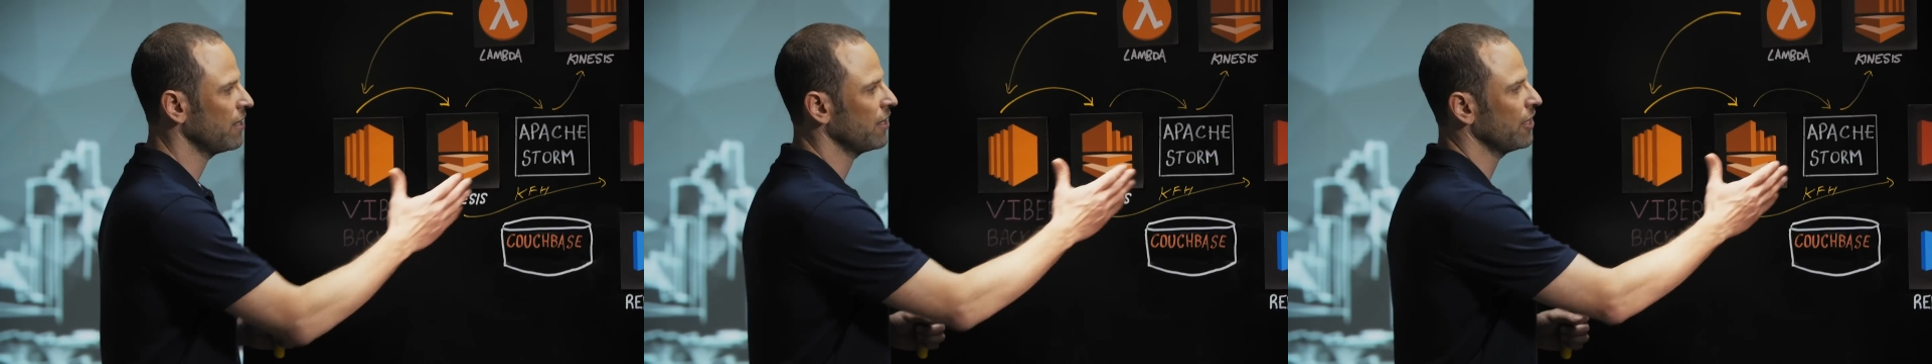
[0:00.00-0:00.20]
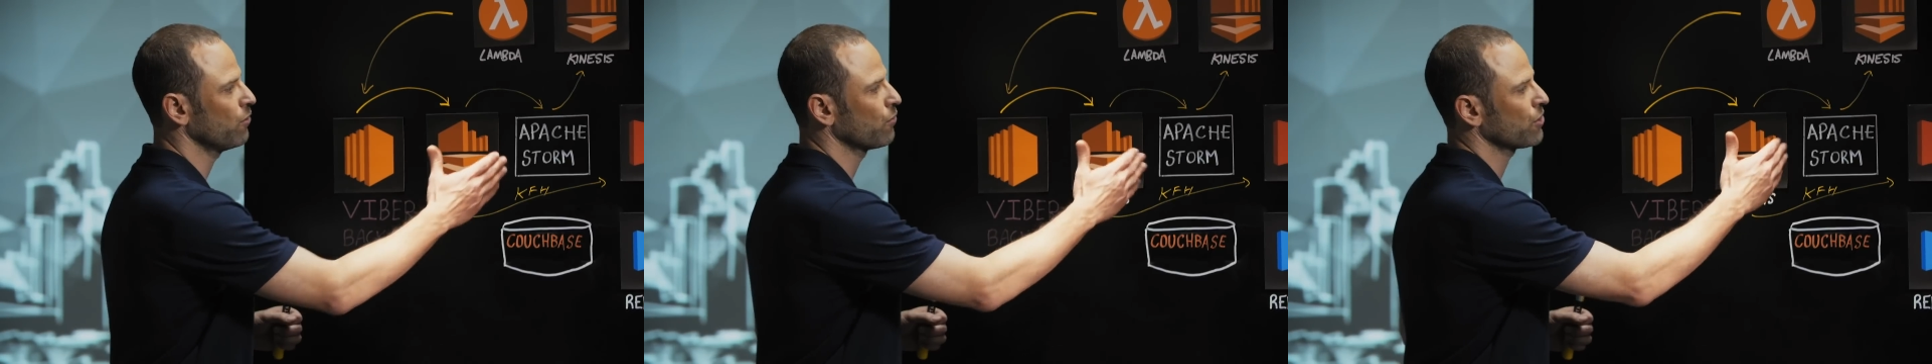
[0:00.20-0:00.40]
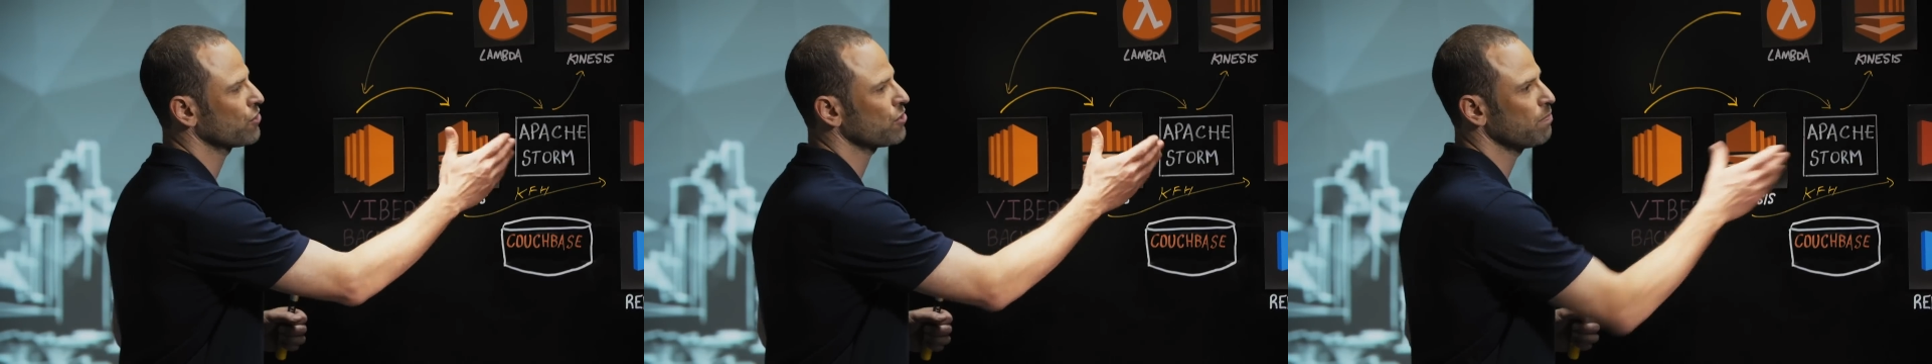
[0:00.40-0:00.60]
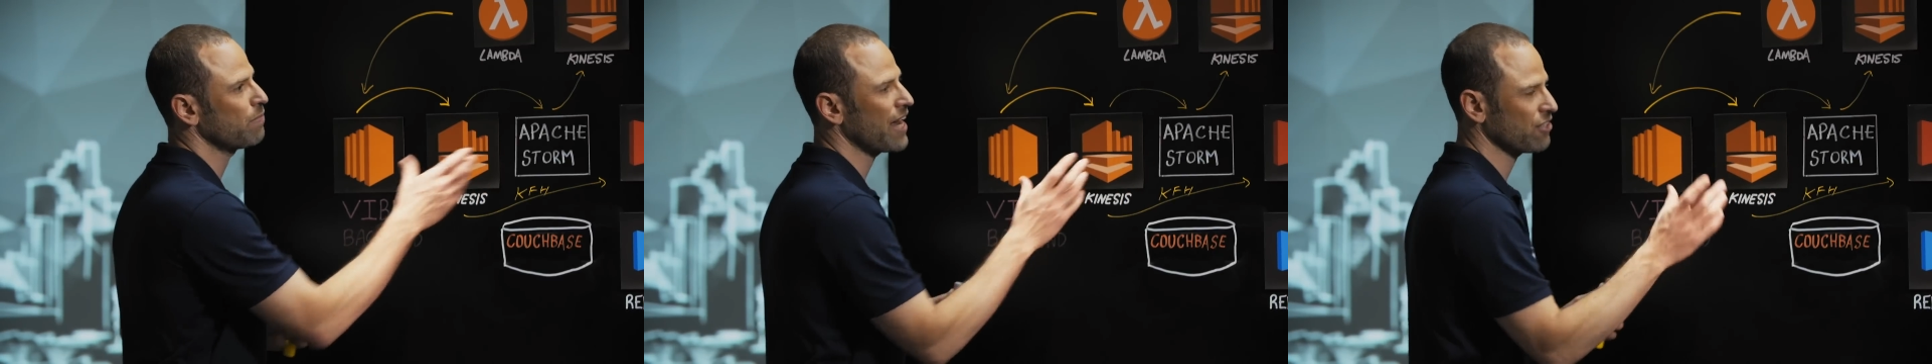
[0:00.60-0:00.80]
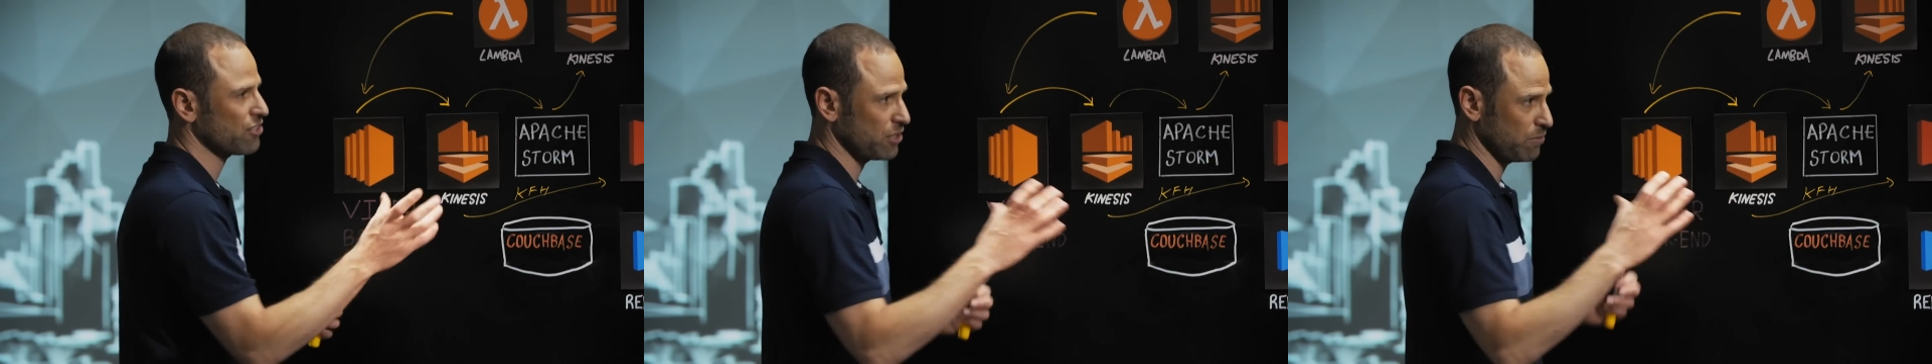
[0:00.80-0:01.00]
uh, in order to
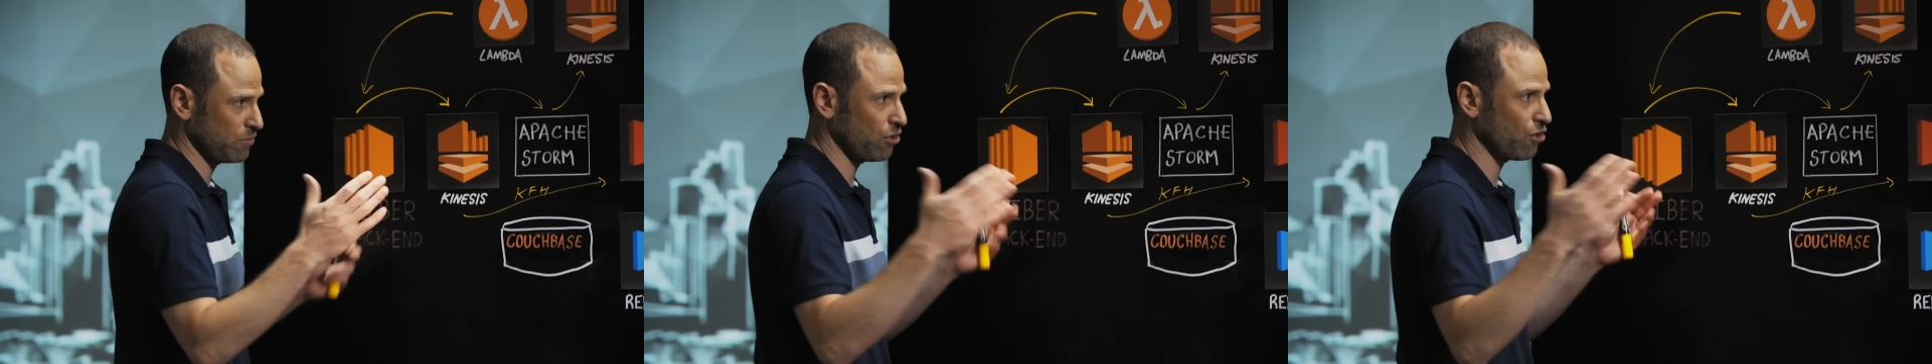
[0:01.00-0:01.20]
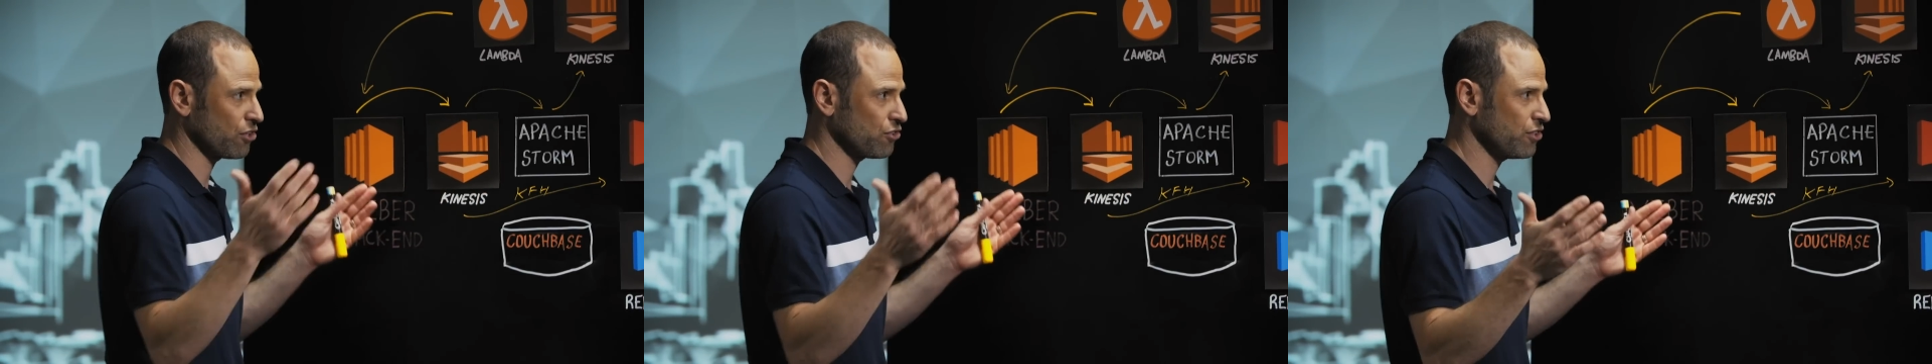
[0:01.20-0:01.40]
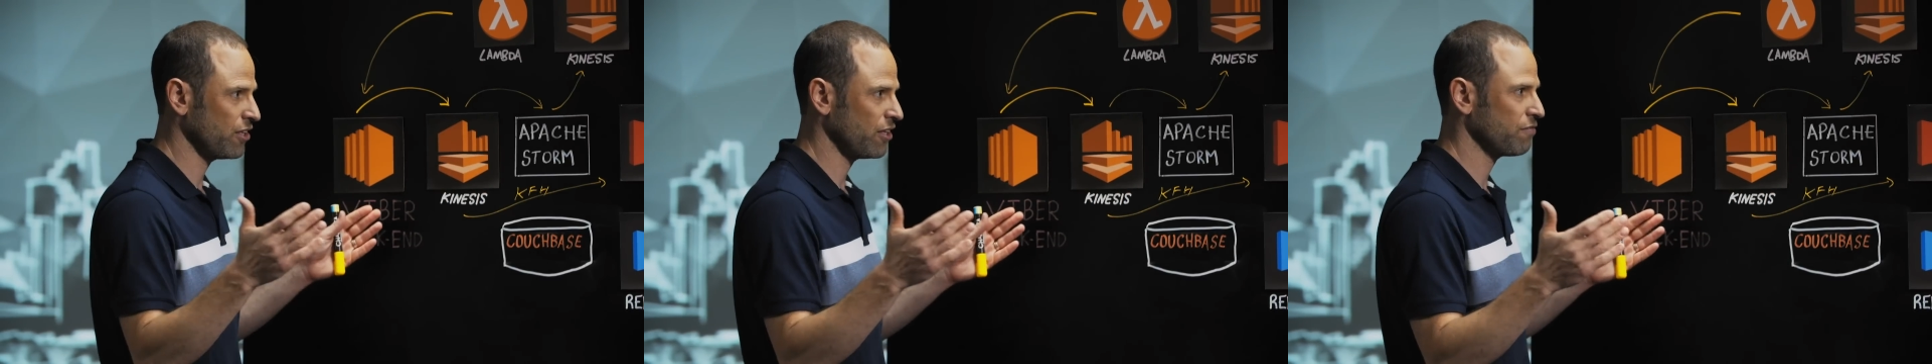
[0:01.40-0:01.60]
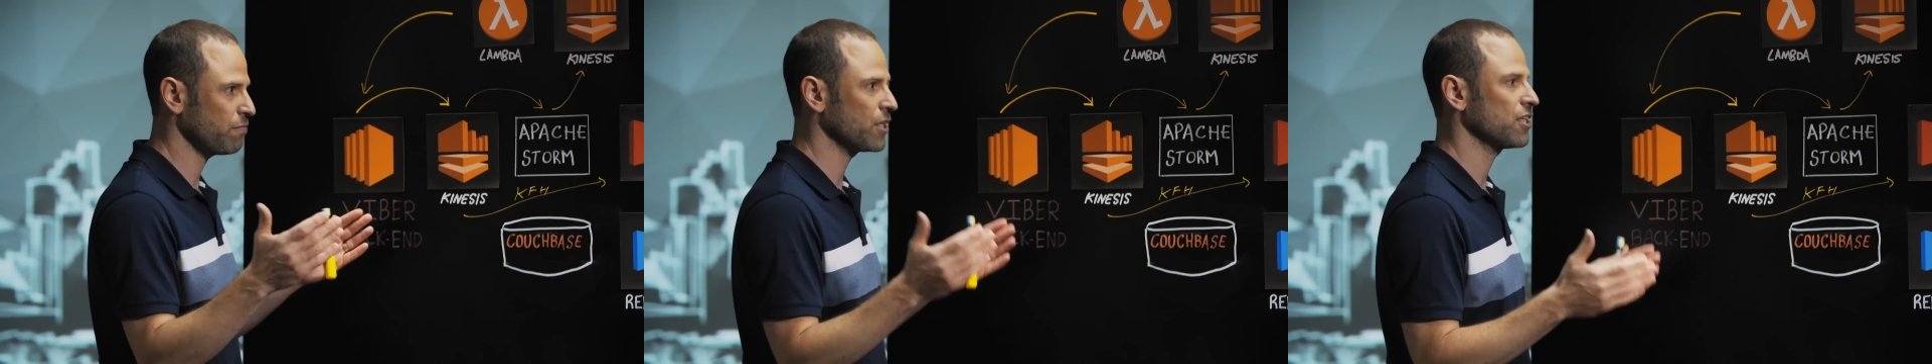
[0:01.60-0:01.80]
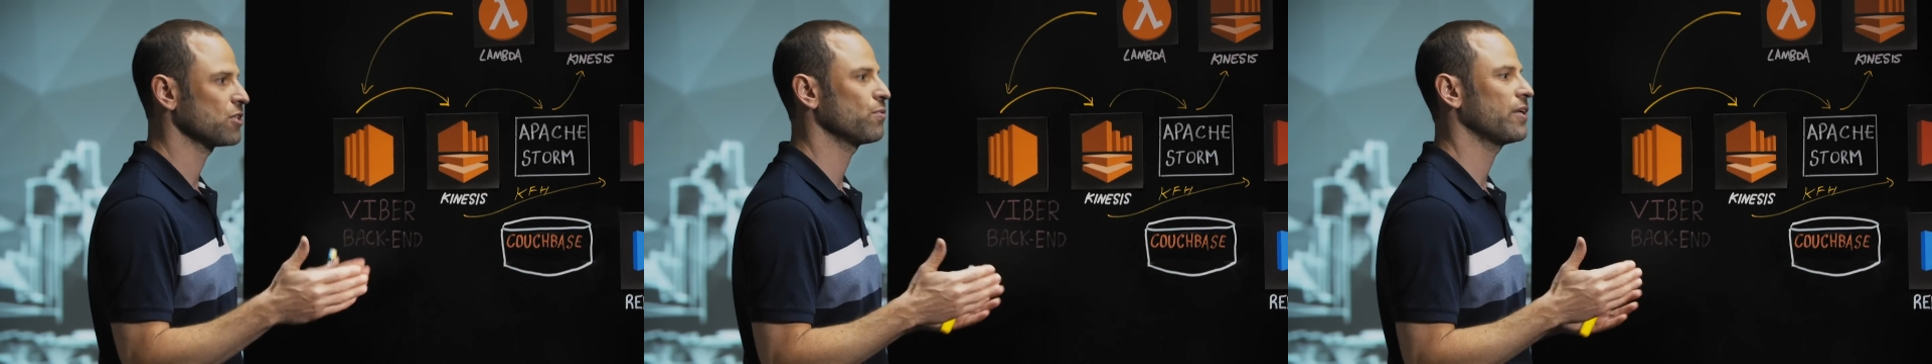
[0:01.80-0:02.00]
batch them large
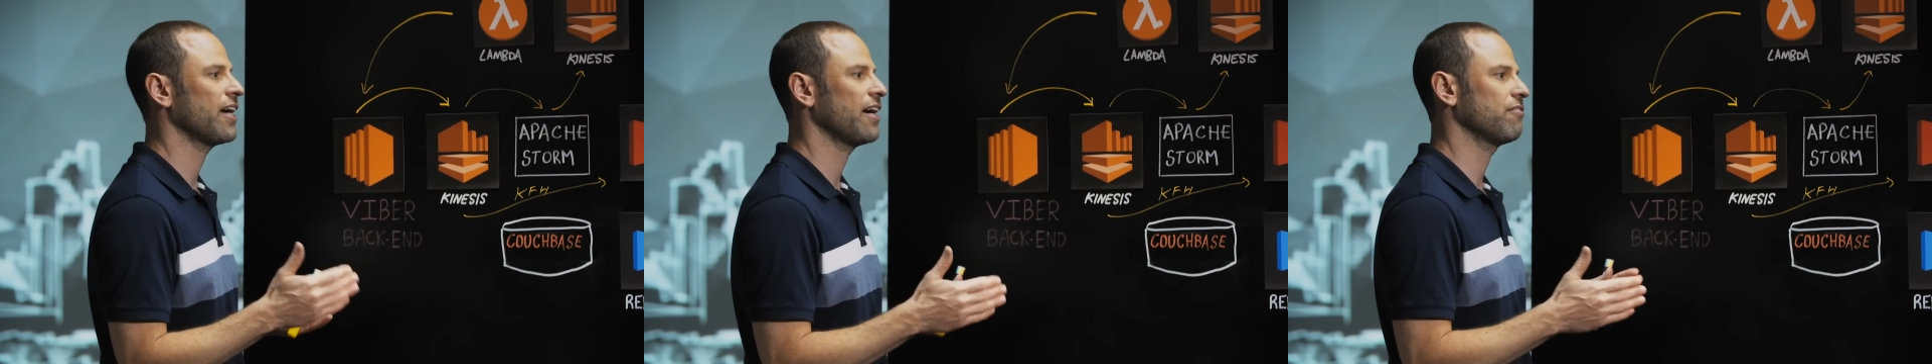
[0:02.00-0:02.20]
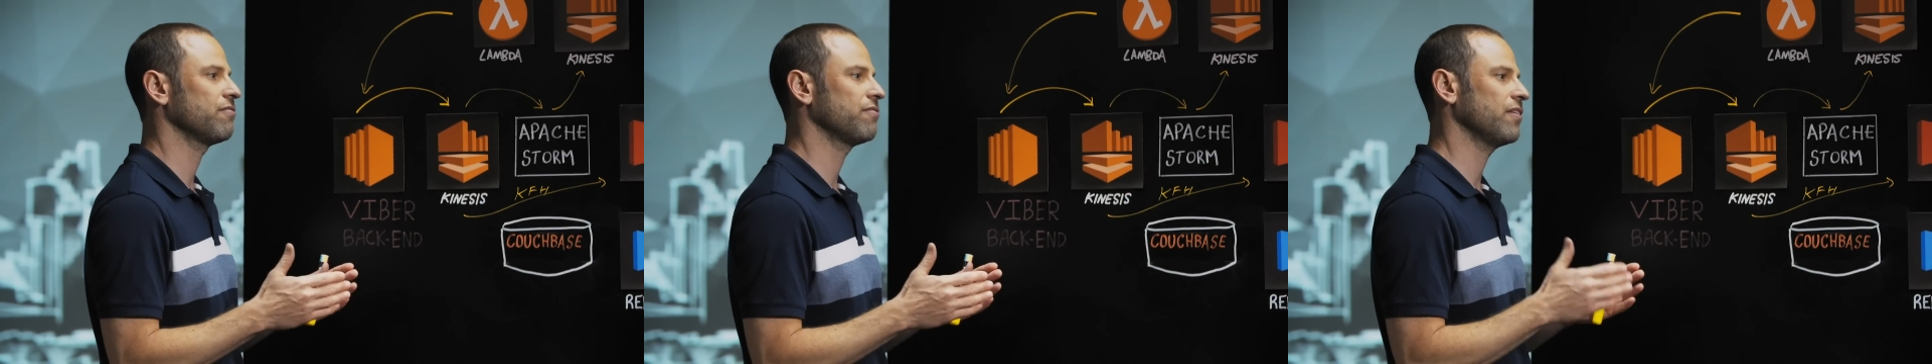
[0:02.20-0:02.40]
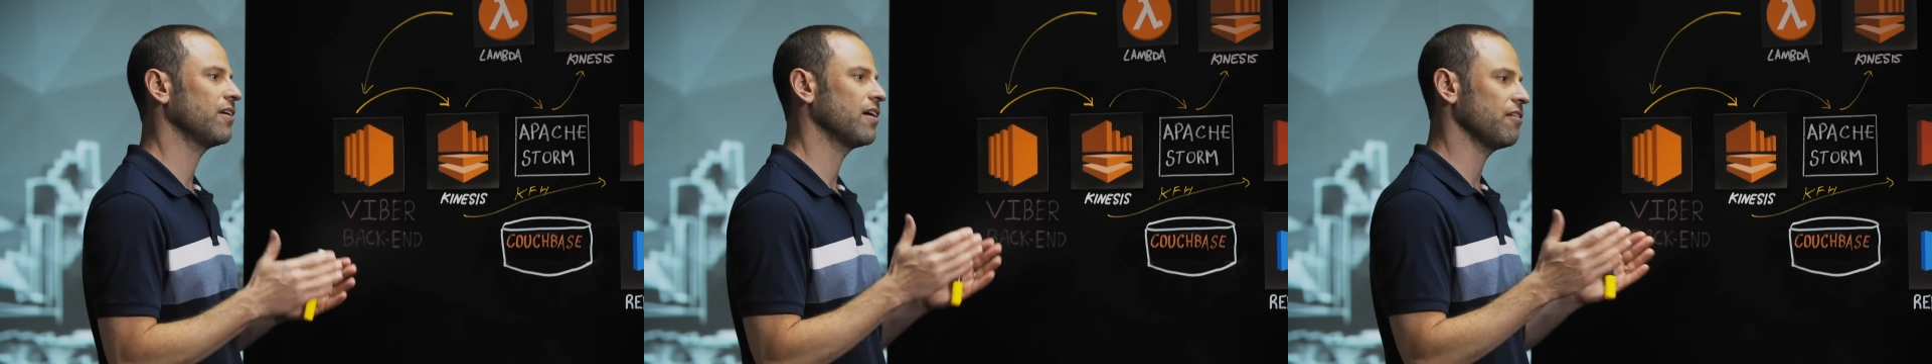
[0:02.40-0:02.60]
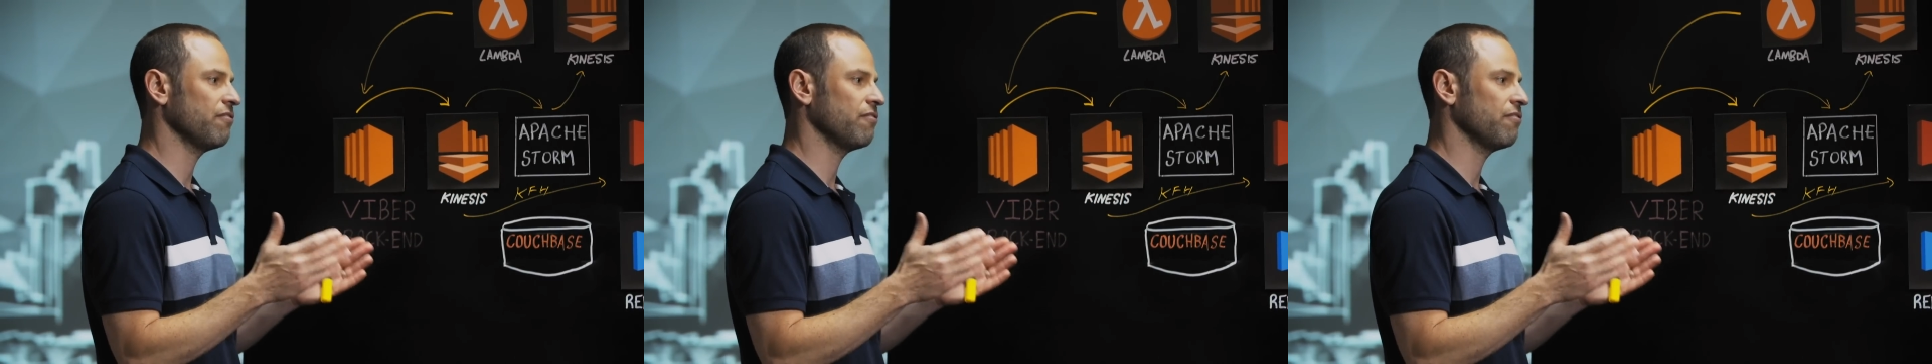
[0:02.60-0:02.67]
enough, because we have uh,